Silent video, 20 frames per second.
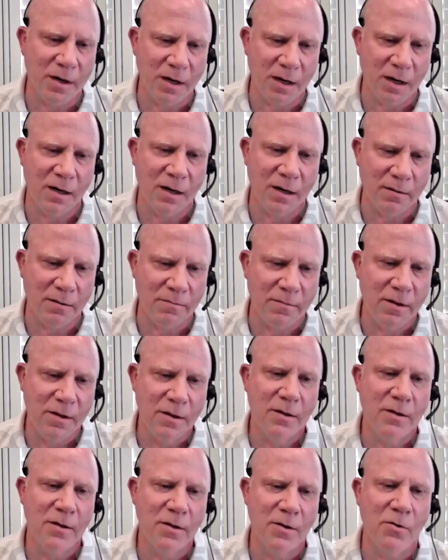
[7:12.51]
can,
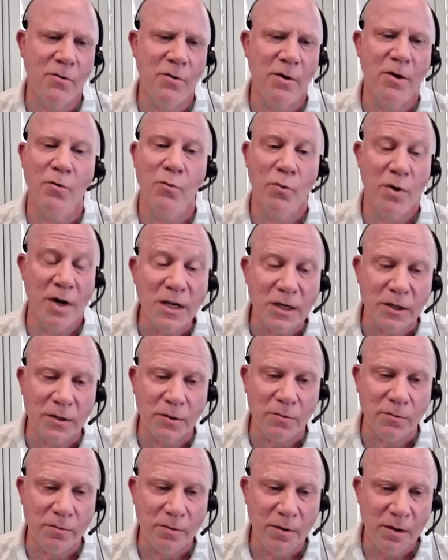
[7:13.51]
agree
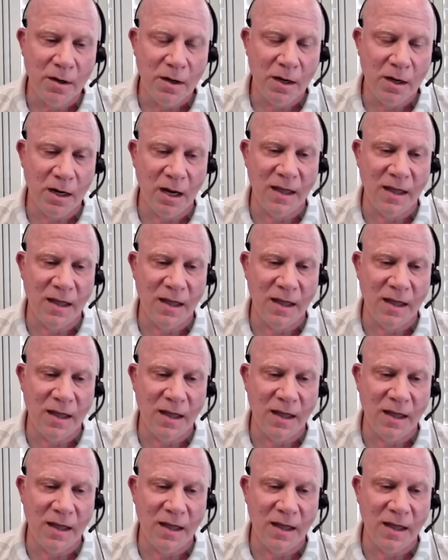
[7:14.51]
to. And I